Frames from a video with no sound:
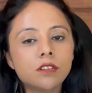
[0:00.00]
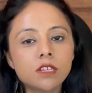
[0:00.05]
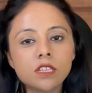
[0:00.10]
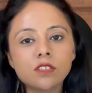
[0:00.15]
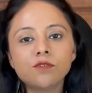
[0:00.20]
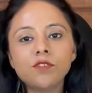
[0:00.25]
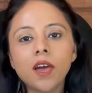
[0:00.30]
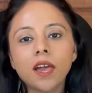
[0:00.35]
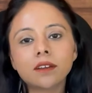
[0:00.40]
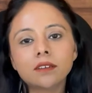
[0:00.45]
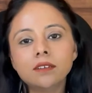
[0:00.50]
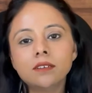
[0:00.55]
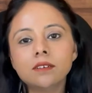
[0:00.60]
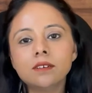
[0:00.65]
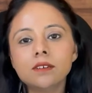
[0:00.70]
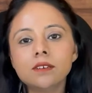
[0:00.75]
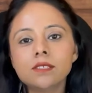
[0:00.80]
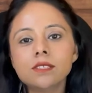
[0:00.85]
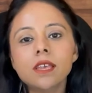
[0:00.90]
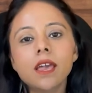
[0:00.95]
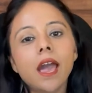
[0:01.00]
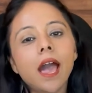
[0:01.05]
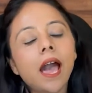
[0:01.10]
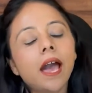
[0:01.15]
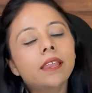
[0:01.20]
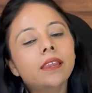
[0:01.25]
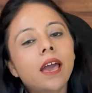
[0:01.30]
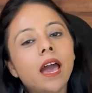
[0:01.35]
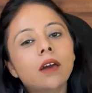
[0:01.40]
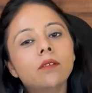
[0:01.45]
risk factors
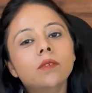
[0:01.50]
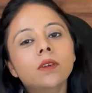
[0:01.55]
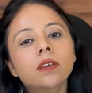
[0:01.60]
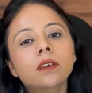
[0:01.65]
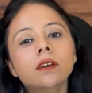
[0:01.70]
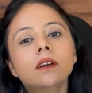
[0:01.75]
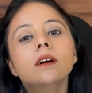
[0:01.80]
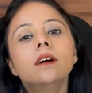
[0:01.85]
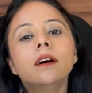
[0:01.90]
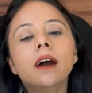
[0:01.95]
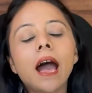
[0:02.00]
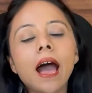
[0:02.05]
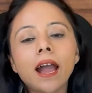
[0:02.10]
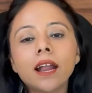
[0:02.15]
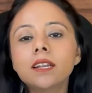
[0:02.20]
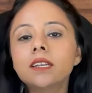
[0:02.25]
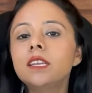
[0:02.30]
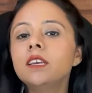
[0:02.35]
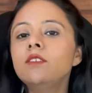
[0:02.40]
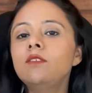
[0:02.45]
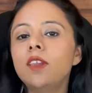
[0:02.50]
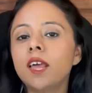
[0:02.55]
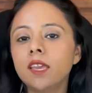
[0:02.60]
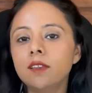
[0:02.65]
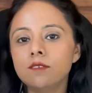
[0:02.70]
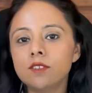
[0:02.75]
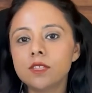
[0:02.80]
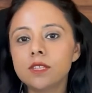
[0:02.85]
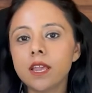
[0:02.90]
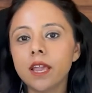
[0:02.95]
and having an active
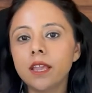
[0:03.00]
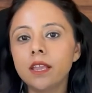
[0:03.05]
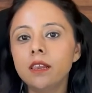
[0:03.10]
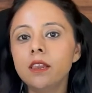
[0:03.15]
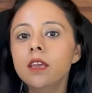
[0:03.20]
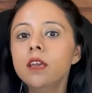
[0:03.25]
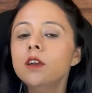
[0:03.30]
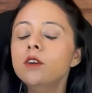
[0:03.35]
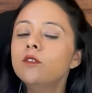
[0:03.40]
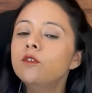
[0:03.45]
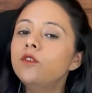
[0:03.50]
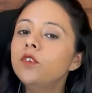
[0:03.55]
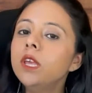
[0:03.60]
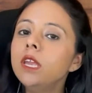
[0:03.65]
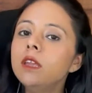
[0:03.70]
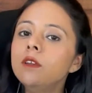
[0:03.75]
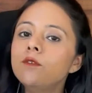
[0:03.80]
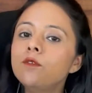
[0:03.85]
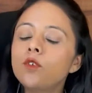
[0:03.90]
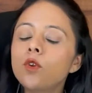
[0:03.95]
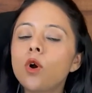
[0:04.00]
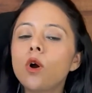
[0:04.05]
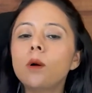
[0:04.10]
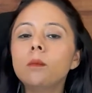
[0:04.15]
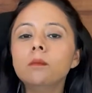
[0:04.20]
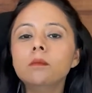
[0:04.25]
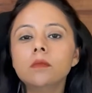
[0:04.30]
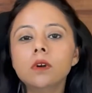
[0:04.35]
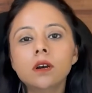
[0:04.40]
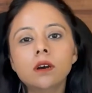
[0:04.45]
lifestyle free
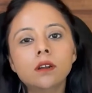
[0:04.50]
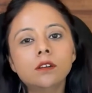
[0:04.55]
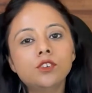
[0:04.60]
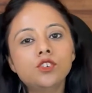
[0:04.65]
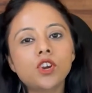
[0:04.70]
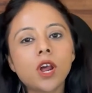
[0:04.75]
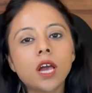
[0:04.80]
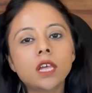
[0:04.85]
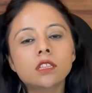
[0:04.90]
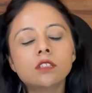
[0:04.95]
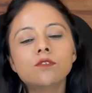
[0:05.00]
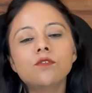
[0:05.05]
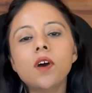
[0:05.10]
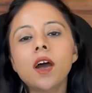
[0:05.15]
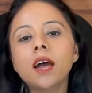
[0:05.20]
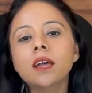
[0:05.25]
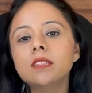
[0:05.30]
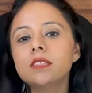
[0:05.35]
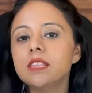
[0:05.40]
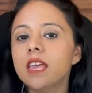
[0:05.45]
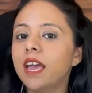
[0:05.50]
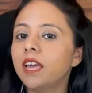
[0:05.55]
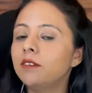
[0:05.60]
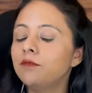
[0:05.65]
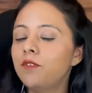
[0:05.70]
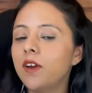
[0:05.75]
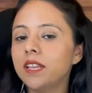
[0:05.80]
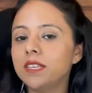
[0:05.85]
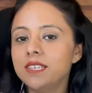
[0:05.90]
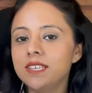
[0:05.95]
from trans fats
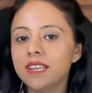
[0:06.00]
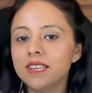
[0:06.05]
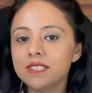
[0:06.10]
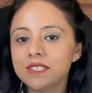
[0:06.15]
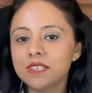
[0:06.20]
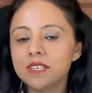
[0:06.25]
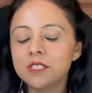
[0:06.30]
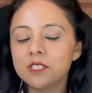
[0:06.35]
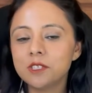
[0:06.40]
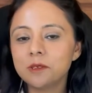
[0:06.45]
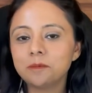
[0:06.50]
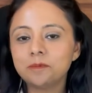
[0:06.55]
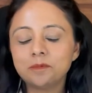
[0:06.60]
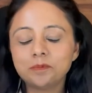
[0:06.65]
and fatty acids.